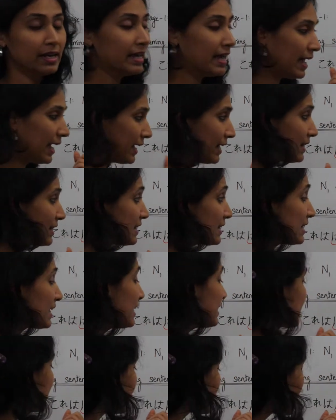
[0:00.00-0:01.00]
Hence,
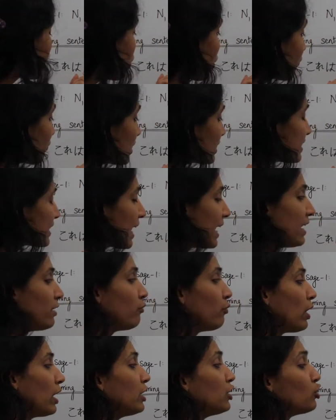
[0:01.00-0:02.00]
instead of this
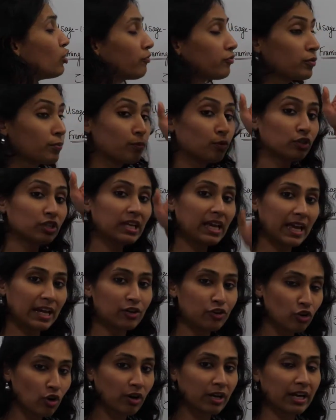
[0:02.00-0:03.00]
N1, you have to put the
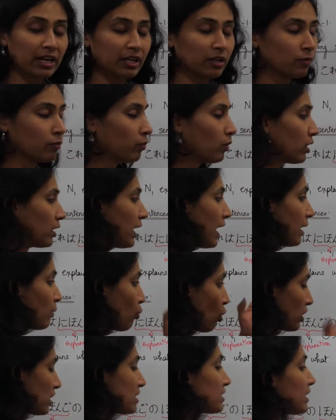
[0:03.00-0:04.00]
interrogative word. And
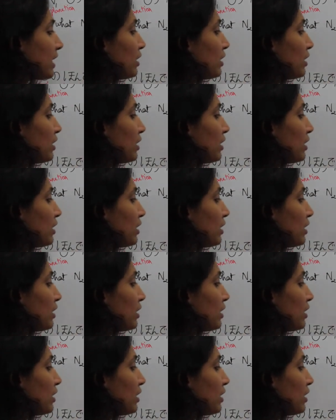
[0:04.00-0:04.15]
what is the